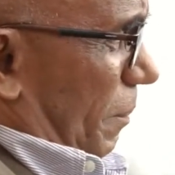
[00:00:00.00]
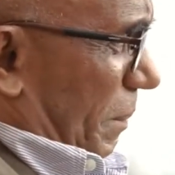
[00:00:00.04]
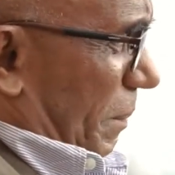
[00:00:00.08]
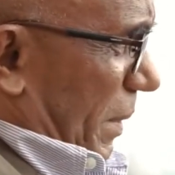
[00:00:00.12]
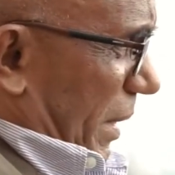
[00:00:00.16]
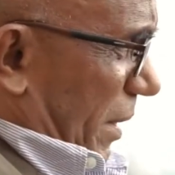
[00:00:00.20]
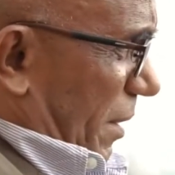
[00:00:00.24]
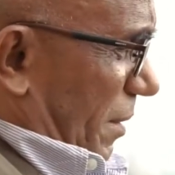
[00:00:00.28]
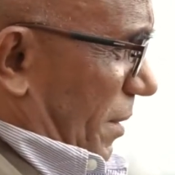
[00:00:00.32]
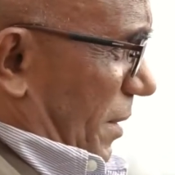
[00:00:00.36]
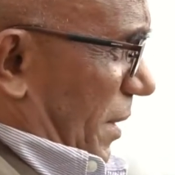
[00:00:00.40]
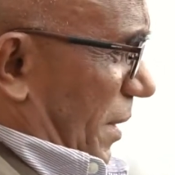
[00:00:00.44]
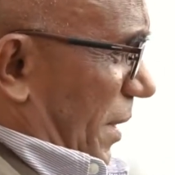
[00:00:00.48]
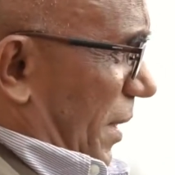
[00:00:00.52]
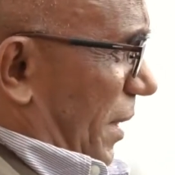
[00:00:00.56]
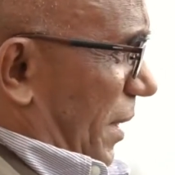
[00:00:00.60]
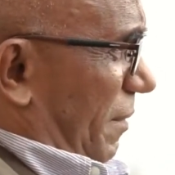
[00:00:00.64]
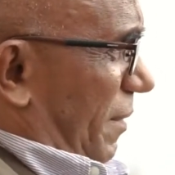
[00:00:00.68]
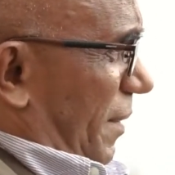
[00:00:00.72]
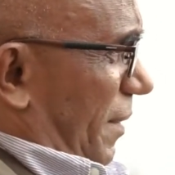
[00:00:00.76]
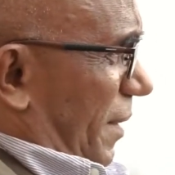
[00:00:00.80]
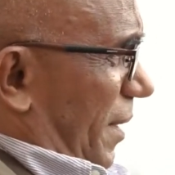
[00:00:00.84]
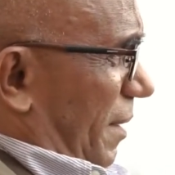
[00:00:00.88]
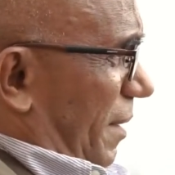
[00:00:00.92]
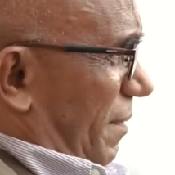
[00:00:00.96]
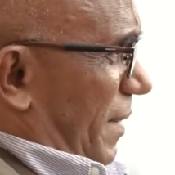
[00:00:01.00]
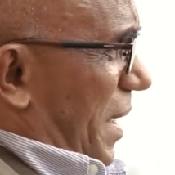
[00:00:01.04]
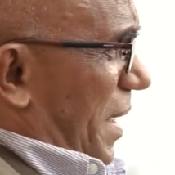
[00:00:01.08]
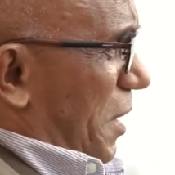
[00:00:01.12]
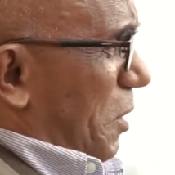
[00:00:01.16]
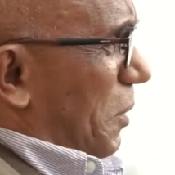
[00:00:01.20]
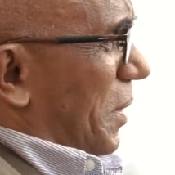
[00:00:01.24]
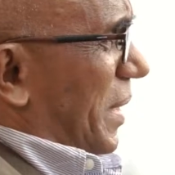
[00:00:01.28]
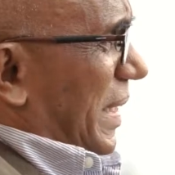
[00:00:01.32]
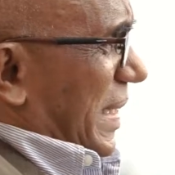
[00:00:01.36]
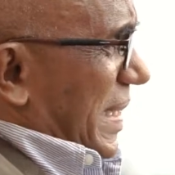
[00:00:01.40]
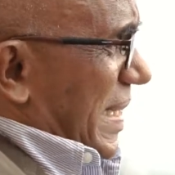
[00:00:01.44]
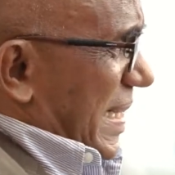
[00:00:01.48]
because the reason is there is
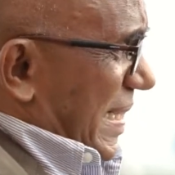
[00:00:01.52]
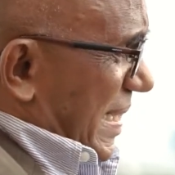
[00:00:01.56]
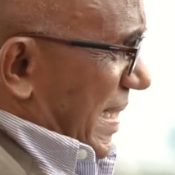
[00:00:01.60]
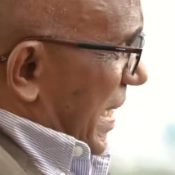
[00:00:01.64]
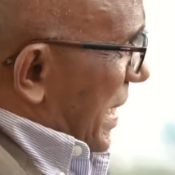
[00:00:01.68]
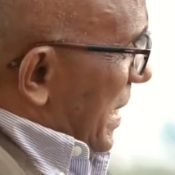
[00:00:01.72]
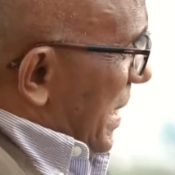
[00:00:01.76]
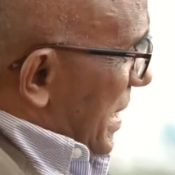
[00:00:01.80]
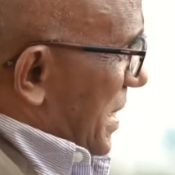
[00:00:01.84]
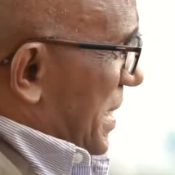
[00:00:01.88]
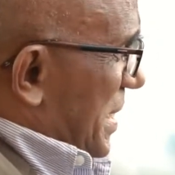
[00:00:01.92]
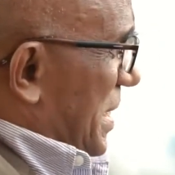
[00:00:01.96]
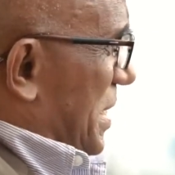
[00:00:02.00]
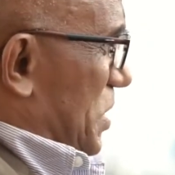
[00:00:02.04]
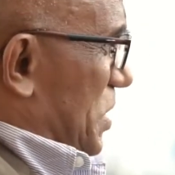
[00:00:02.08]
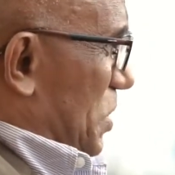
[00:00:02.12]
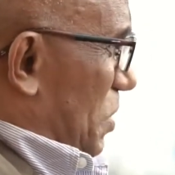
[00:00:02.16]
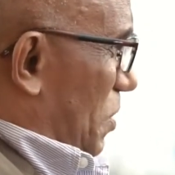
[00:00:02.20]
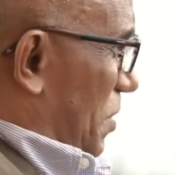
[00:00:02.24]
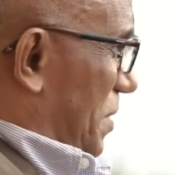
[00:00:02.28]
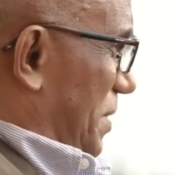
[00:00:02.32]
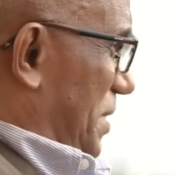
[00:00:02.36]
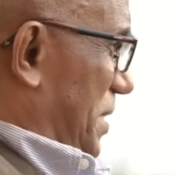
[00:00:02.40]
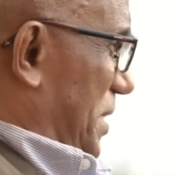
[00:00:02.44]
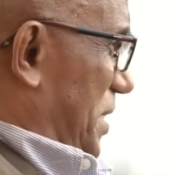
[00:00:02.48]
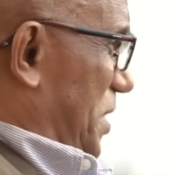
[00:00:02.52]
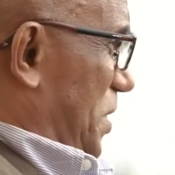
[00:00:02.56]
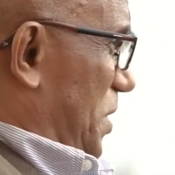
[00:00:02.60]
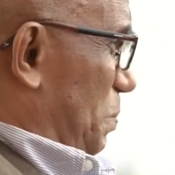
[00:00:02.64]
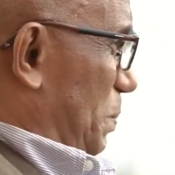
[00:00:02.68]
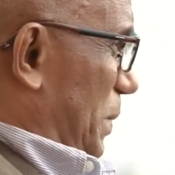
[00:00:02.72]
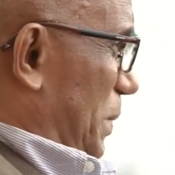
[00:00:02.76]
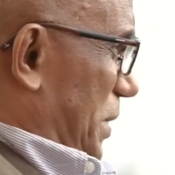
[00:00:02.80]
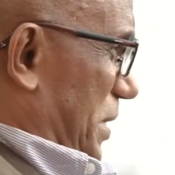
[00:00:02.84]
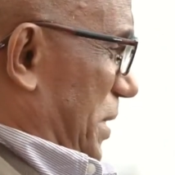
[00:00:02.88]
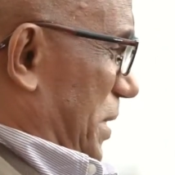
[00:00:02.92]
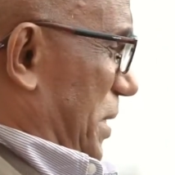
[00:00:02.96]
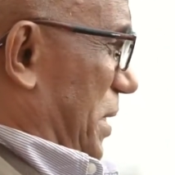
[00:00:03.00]
no consensus on this
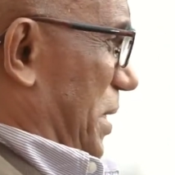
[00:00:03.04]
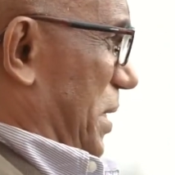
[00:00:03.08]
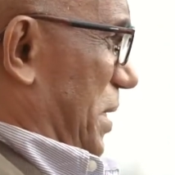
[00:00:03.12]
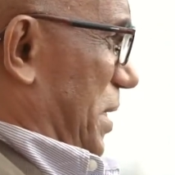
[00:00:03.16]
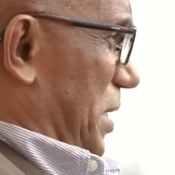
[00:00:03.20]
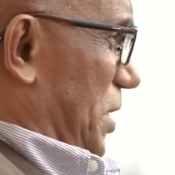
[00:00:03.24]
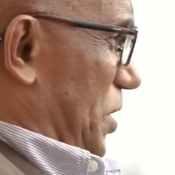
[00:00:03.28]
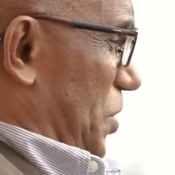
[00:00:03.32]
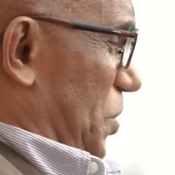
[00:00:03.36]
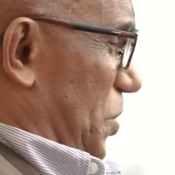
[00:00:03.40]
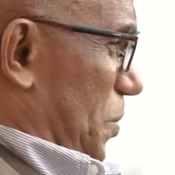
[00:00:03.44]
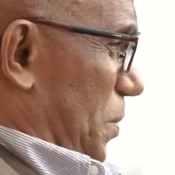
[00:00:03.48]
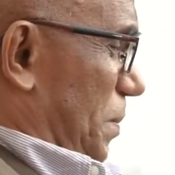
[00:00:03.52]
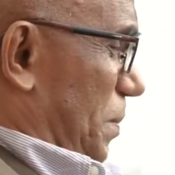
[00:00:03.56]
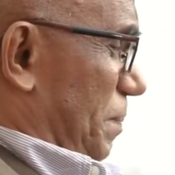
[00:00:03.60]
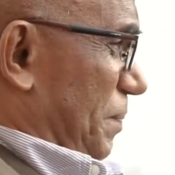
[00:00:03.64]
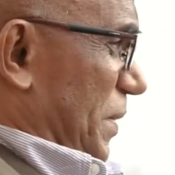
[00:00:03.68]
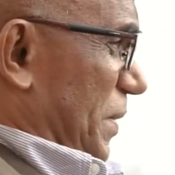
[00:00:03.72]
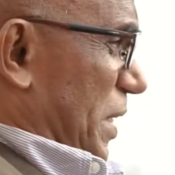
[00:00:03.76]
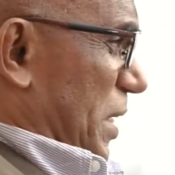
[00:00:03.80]
particular issue.